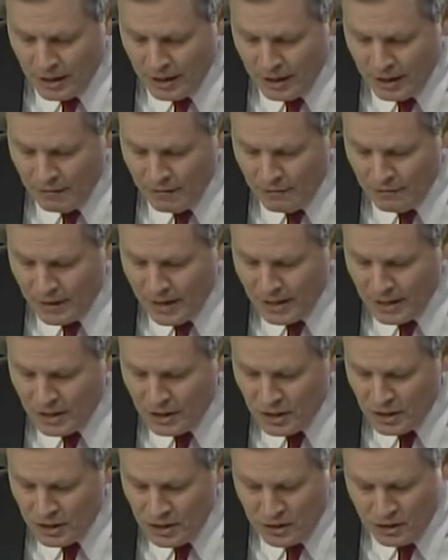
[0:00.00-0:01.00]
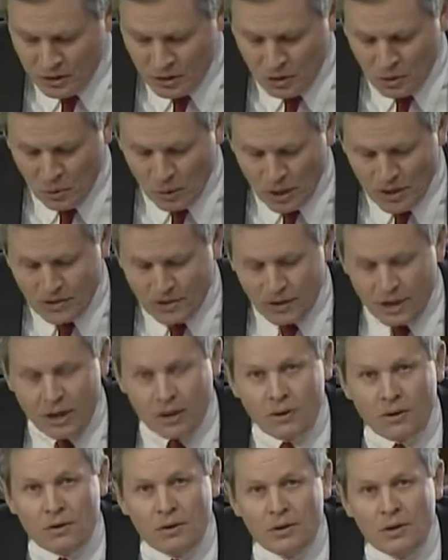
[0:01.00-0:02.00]
In fact, just 2 weeks
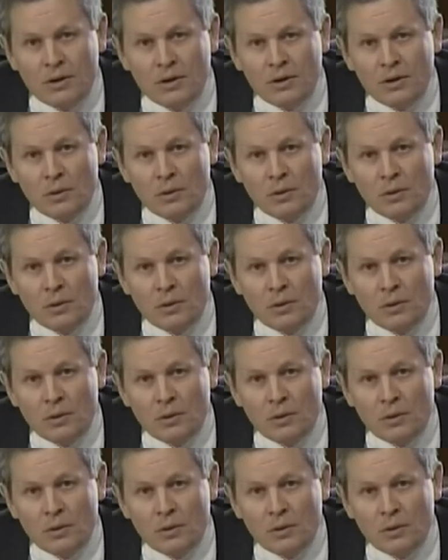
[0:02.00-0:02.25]
ago,